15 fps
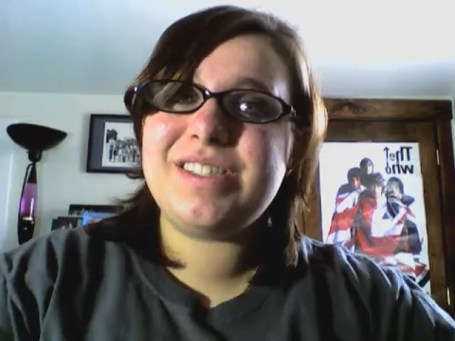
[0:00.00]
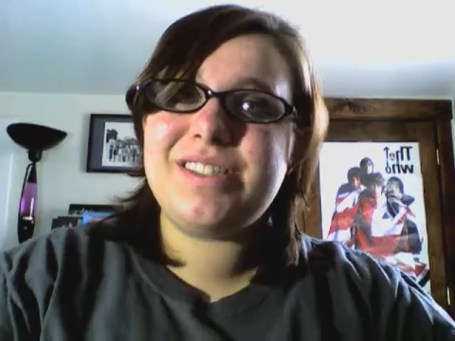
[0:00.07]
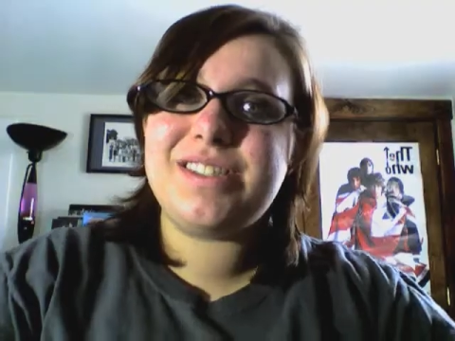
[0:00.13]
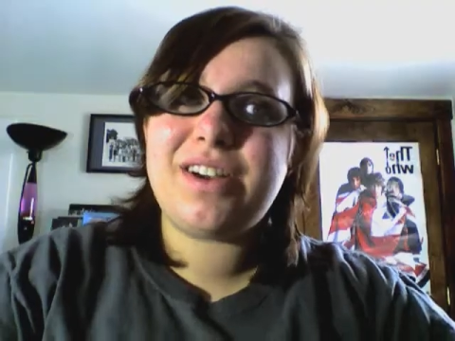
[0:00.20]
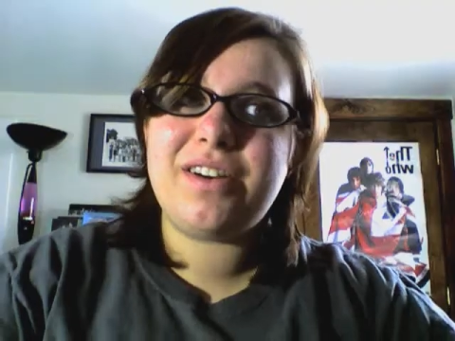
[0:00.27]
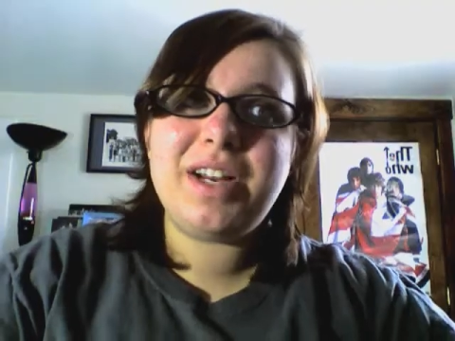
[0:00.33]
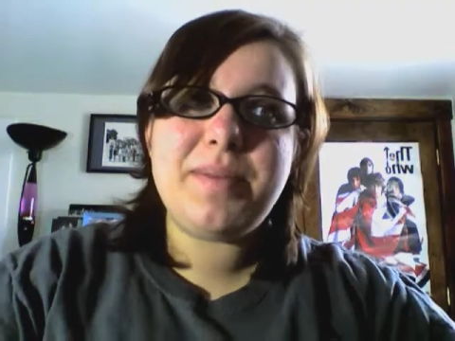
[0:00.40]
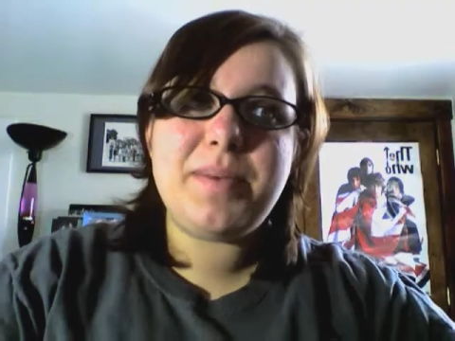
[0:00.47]

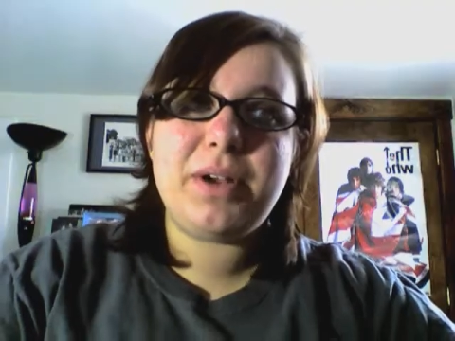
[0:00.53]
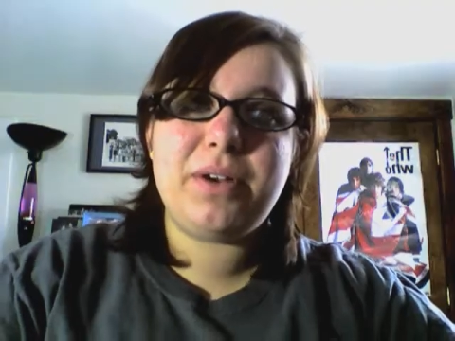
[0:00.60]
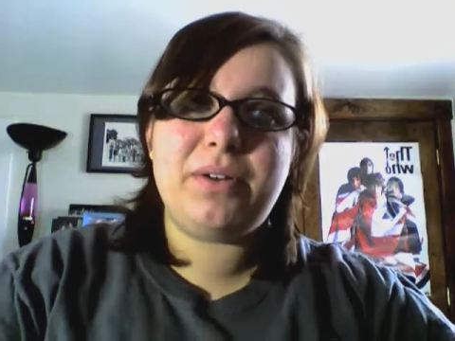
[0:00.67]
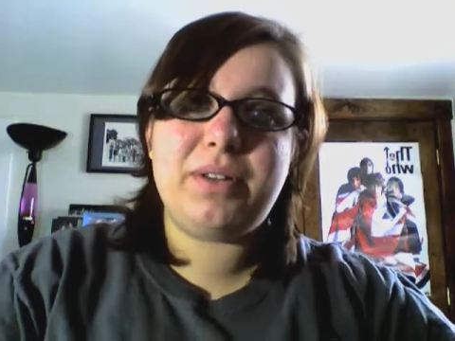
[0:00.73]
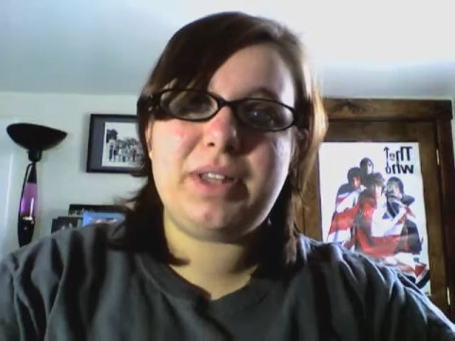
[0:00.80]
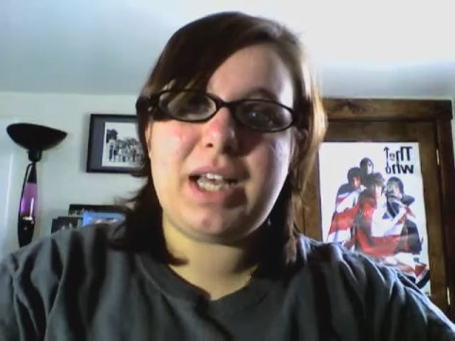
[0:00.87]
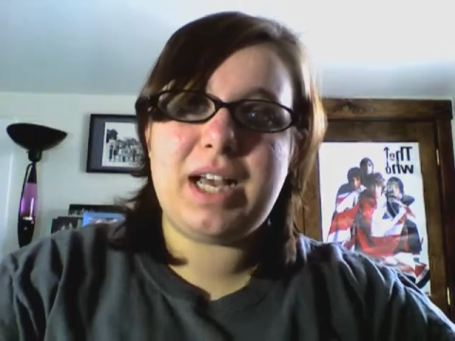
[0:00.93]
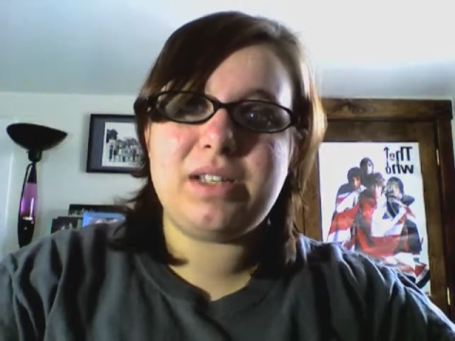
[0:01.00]
sorry
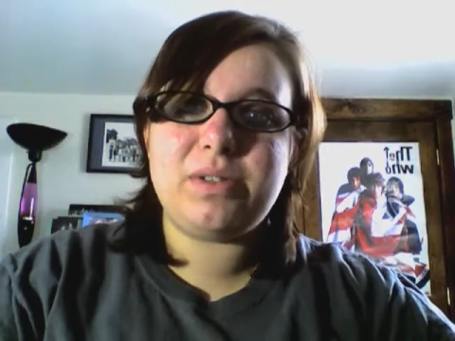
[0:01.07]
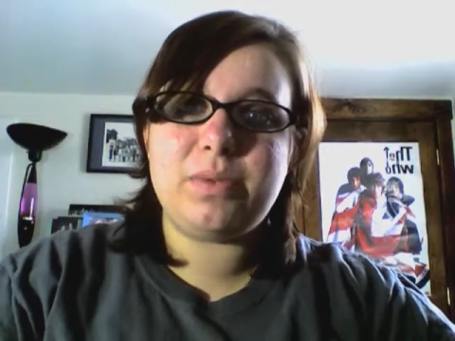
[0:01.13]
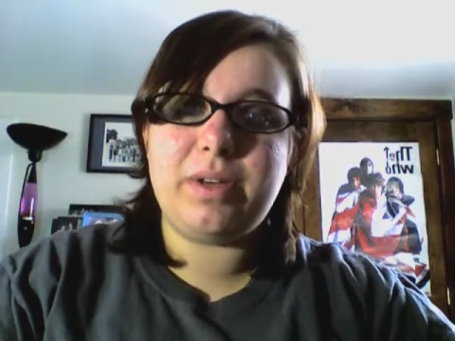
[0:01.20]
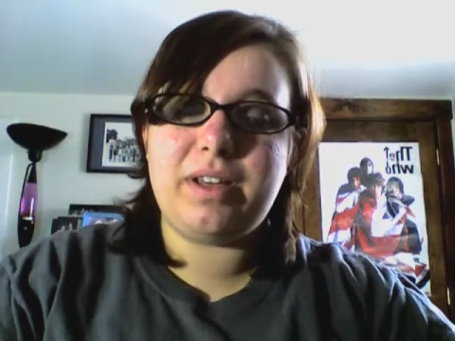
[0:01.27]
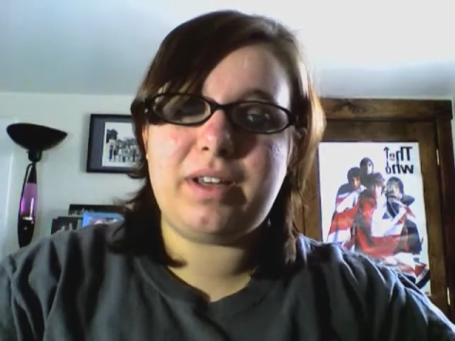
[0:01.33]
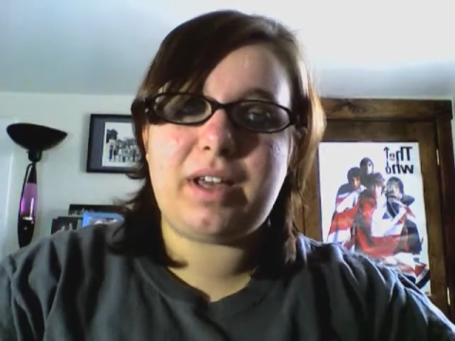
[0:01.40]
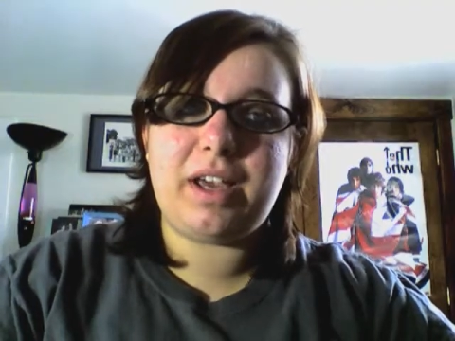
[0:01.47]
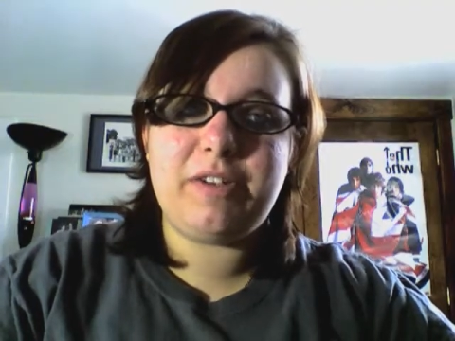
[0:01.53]
about last
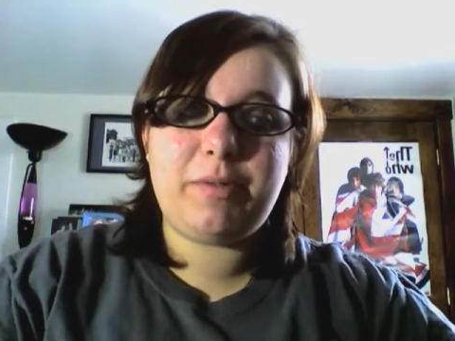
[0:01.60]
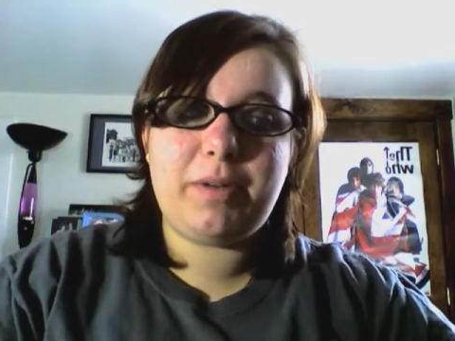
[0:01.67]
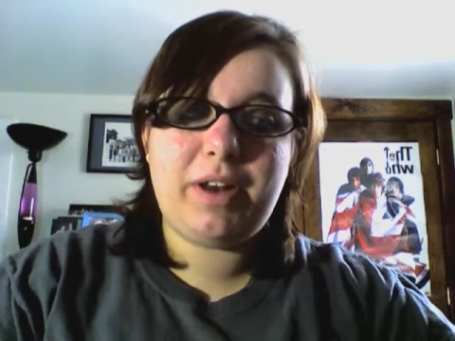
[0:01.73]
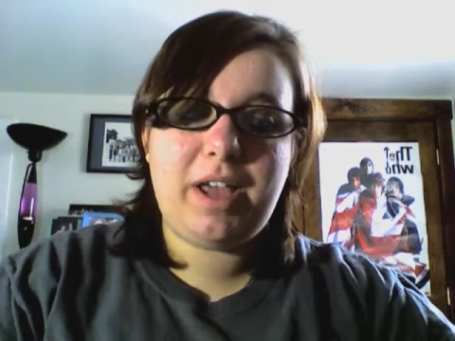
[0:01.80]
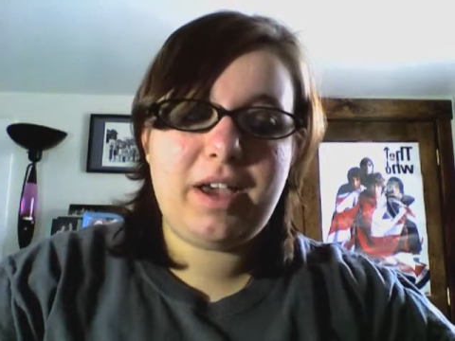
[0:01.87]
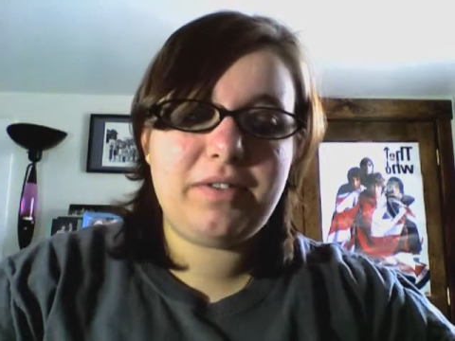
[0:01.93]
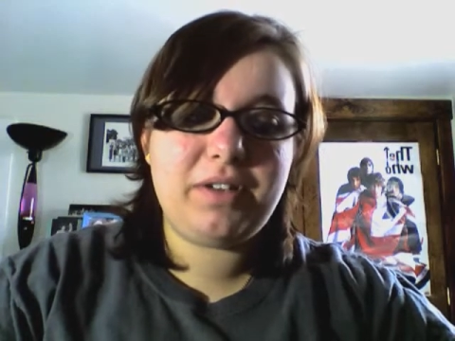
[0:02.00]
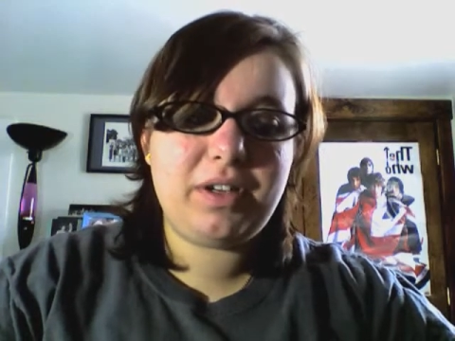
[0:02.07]
week. I've been
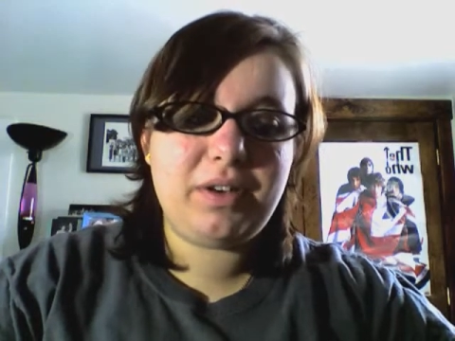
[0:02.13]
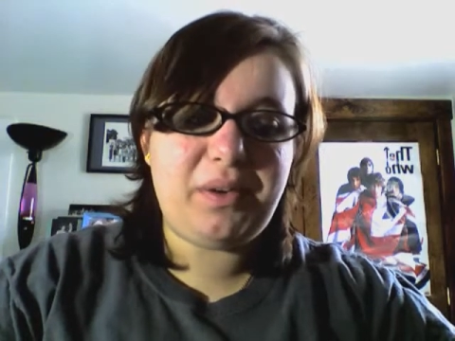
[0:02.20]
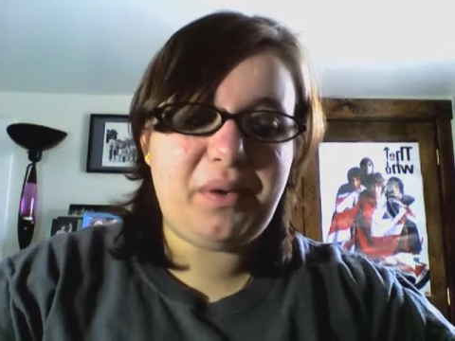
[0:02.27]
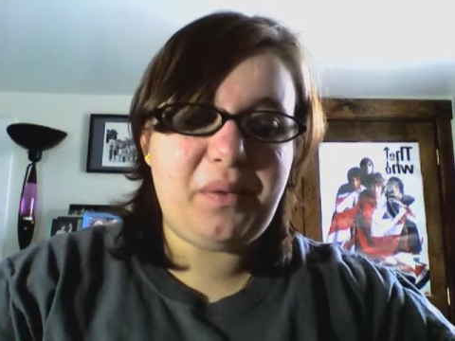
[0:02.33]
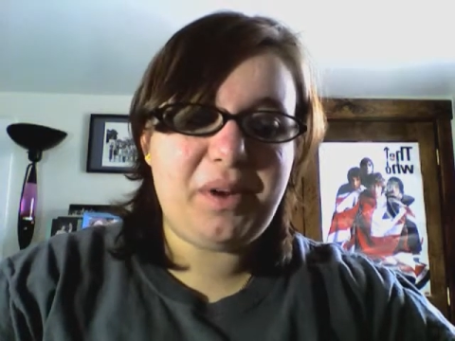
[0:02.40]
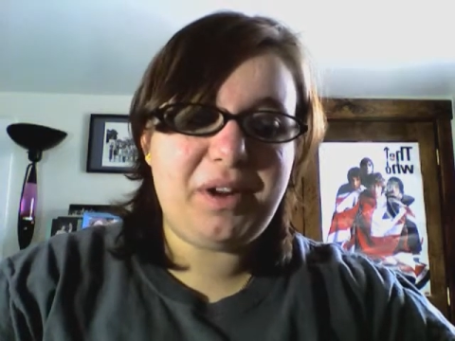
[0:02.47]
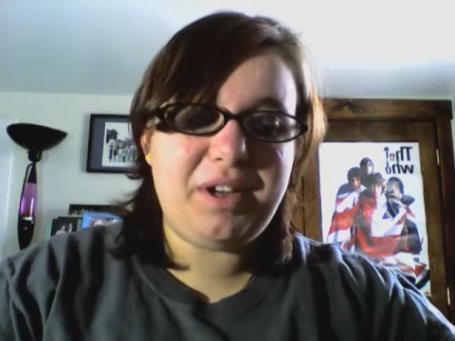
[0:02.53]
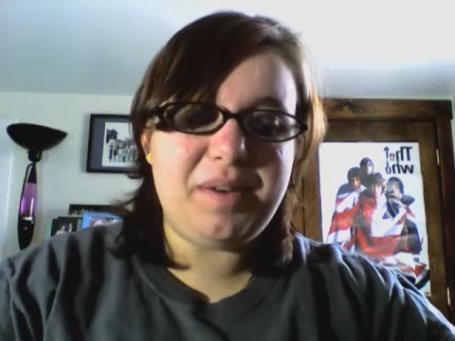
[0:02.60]
having
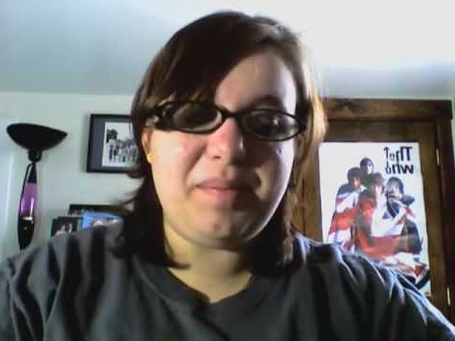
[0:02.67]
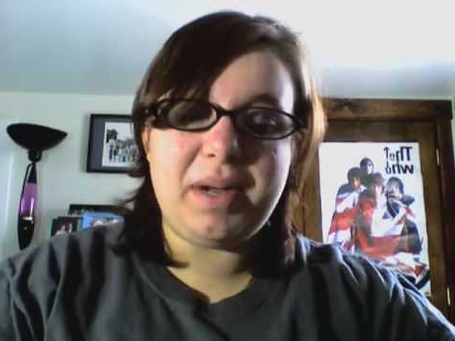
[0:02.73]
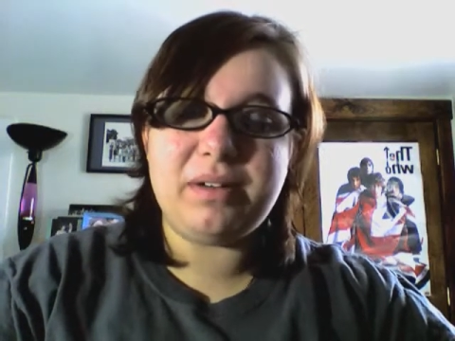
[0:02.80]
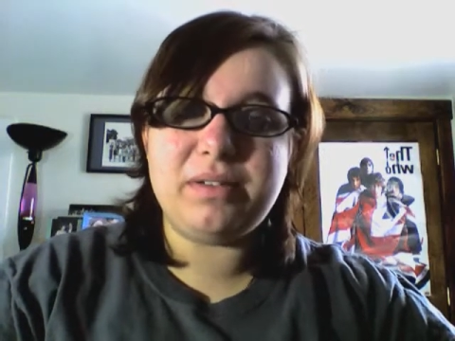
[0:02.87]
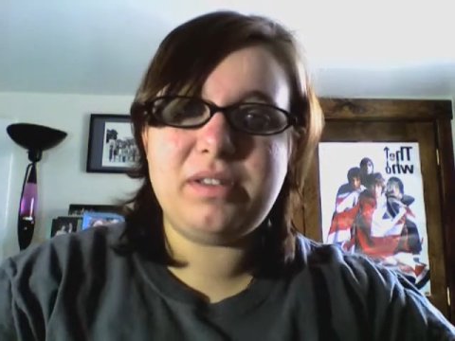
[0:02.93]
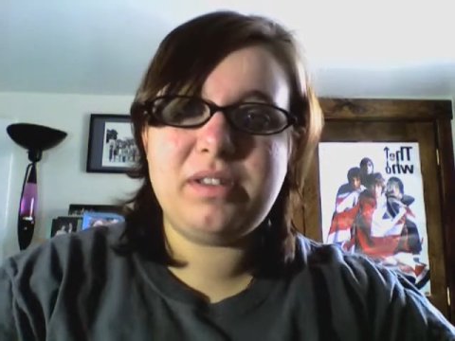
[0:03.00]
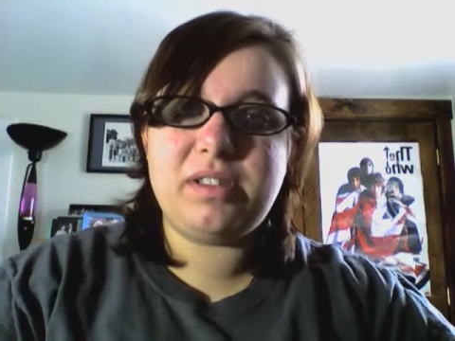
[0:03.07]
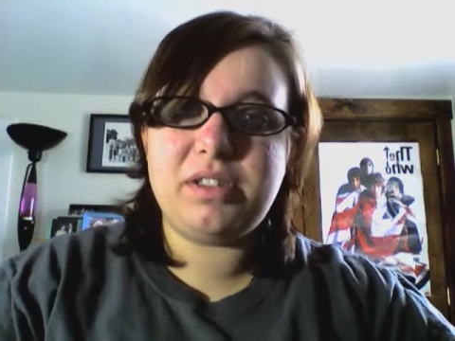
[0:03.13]
what
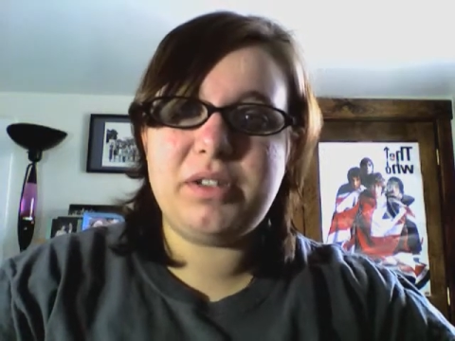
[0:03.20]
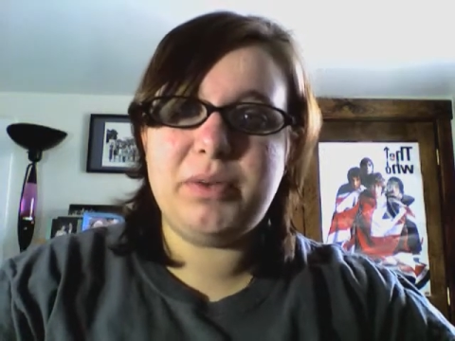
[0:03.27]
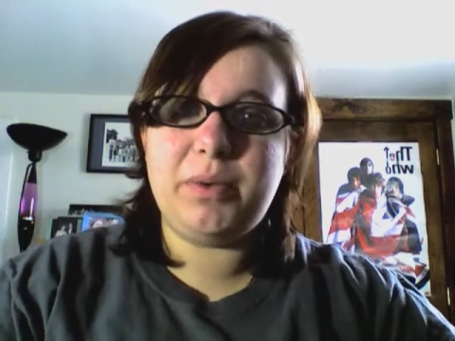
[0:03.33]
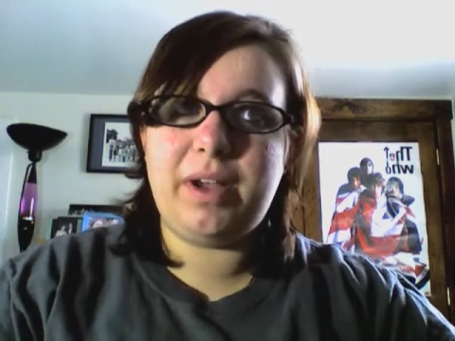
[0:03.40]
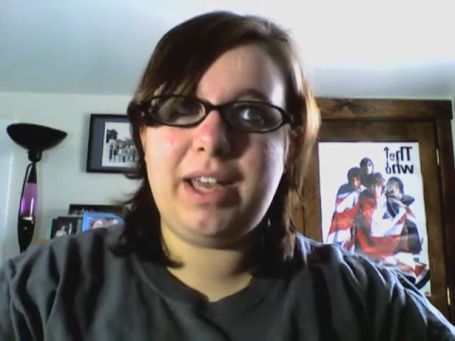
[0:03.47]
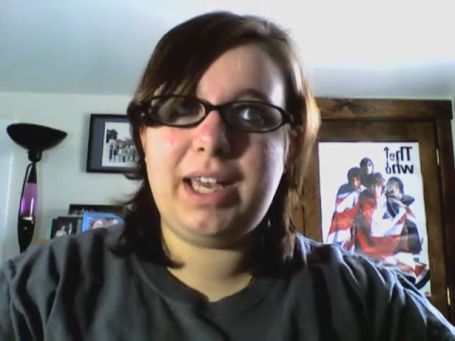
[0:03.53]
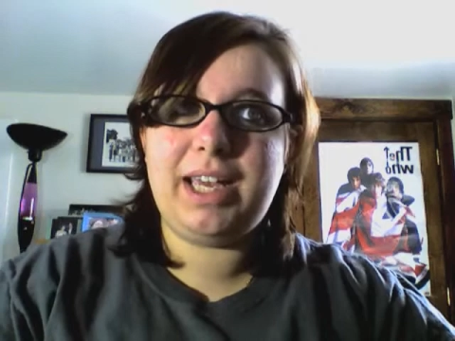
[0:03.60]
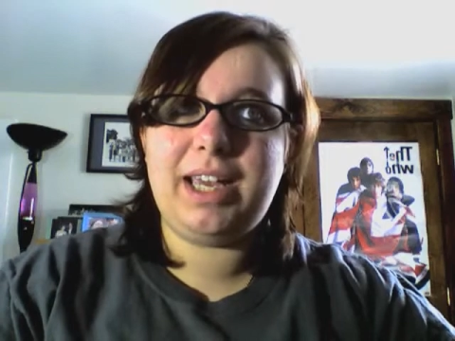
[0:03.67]
amounts to
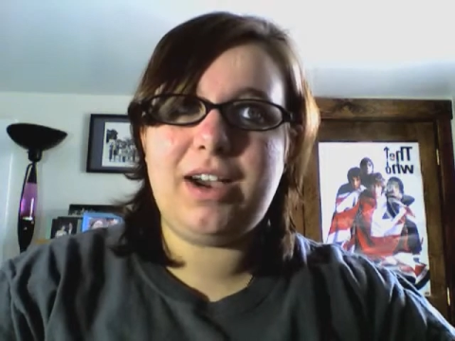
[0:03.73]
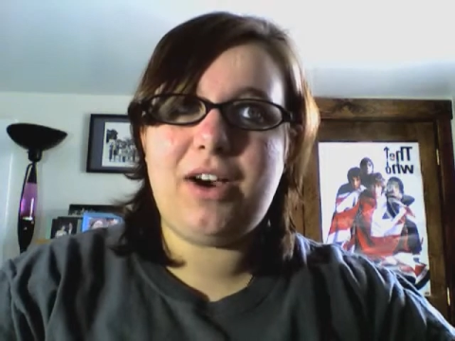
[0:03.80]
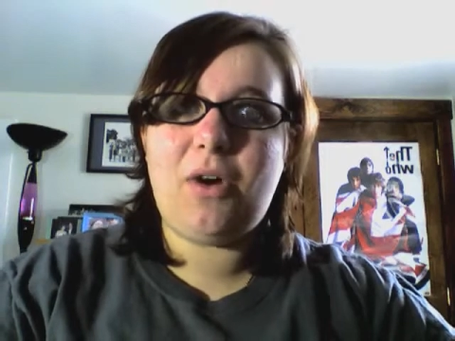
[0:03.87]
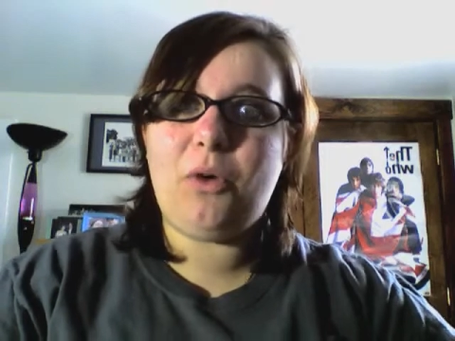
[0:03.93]
a